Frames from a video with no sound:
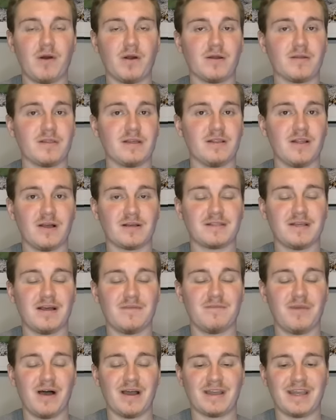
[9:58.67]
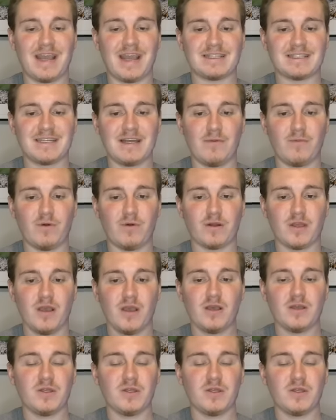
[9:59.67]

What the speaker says: part of the Locked On Podcast Network,